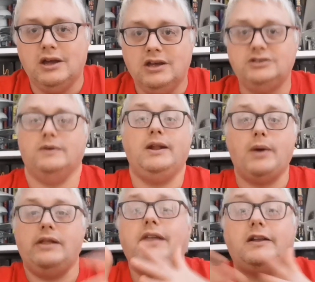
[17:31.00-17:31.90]
So
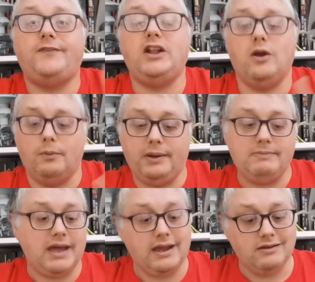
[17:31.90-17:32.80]
anyway, the next video will be
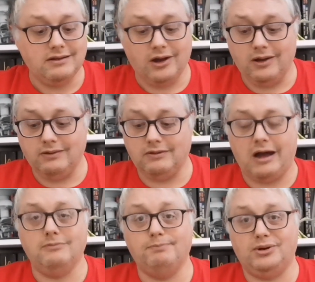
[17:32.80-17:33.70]
me
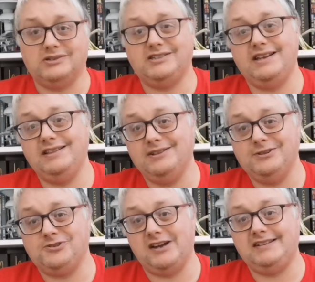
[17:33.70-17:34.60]
unboxing
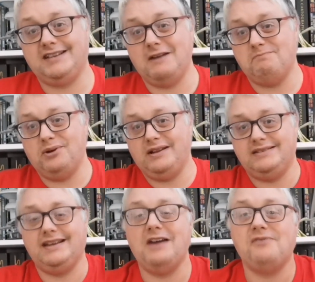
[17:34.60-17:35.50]
the train set and putting it
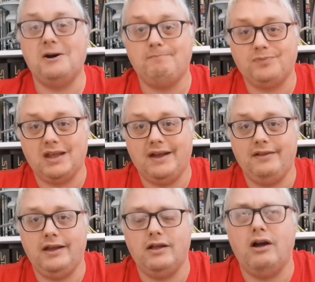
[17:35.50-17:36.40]
together,
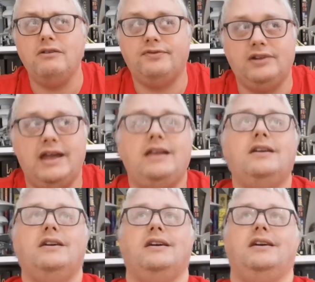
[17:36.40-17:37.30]
and then hopefully
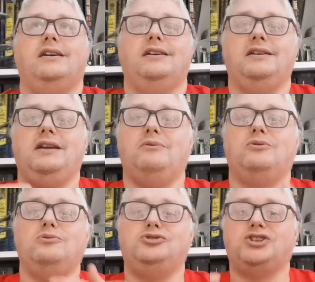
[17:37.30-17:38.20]
it will
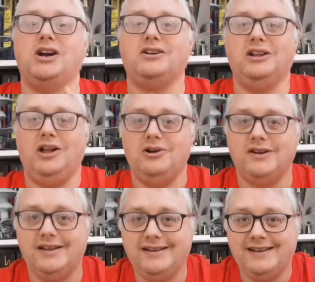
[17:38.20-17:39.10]
all chug
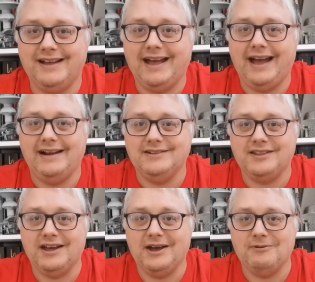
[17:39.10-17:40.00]
along and
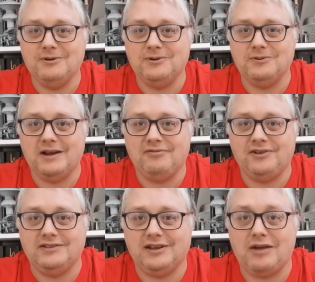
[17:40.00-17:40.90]
we'll all have
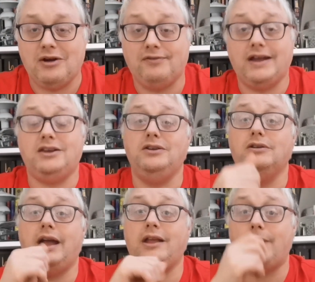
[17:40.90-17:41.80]
fun together. Thank
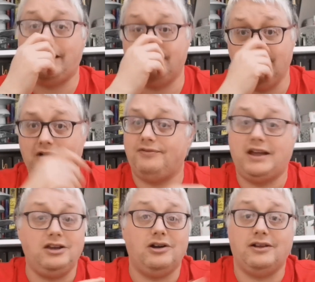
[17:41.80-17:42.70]
you. Anyway, look,
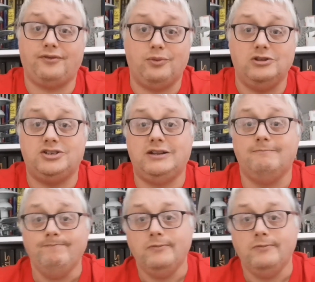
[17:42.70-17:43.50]
thank you guys for watching.